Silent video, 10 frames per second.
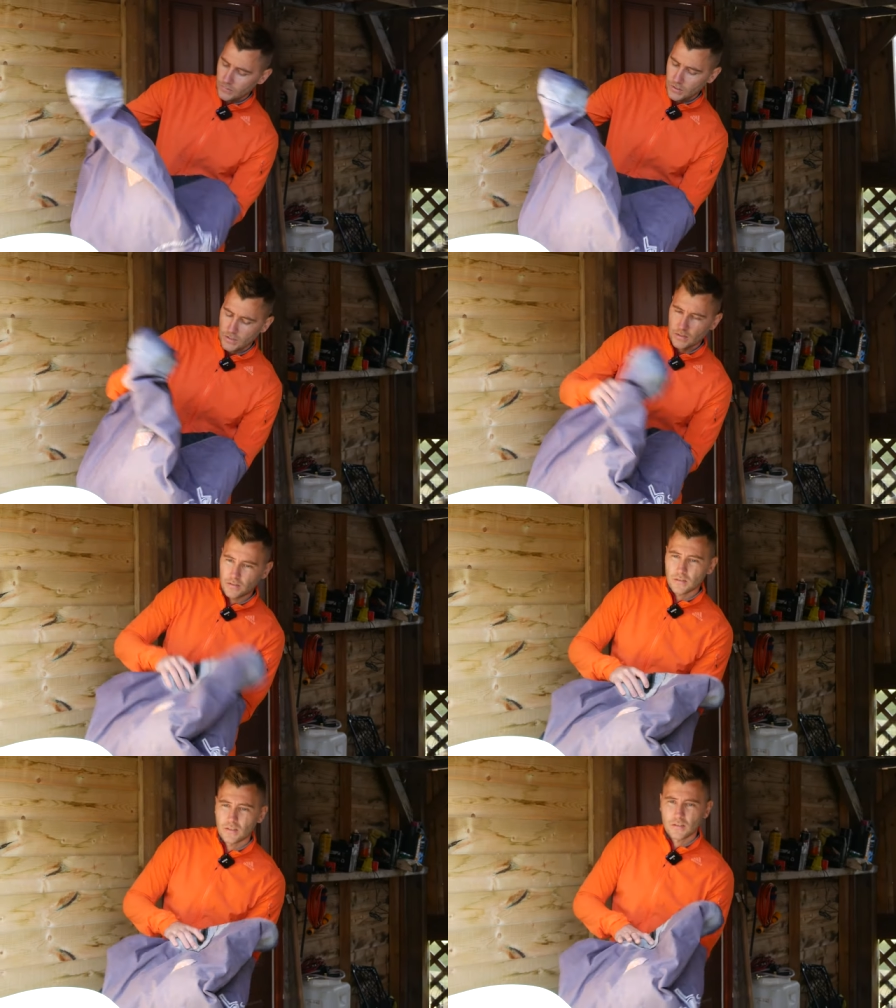Yeah,
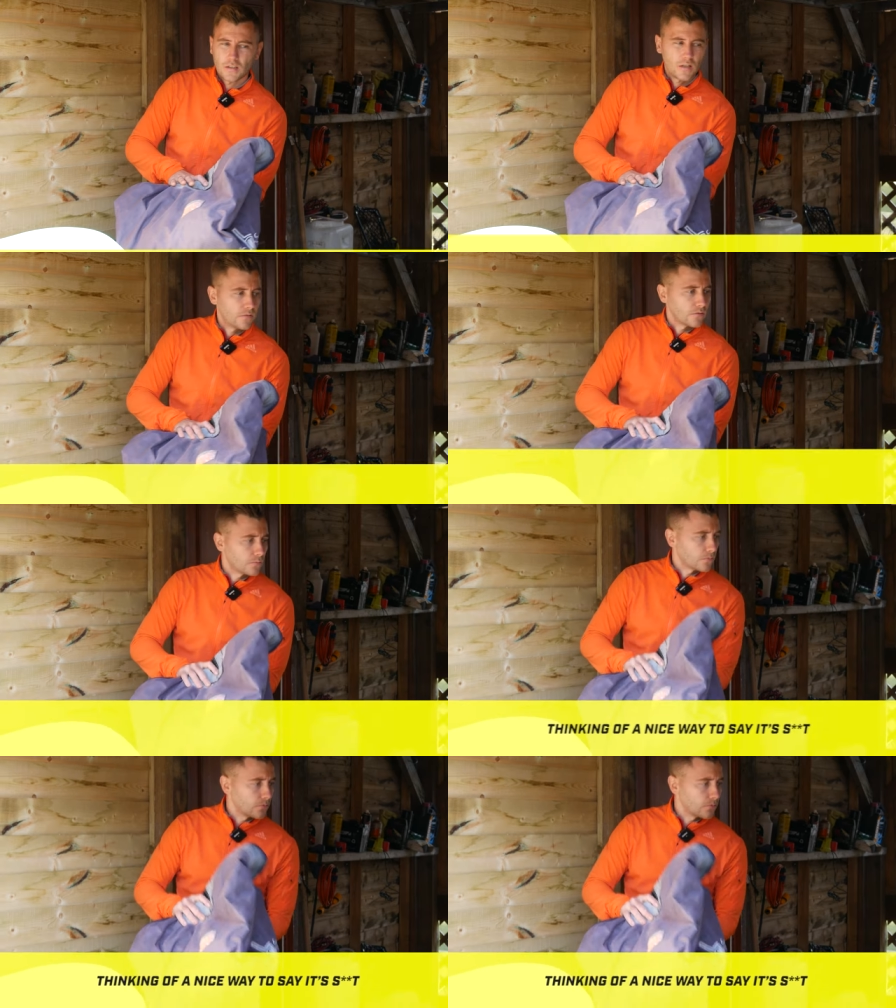so the cover.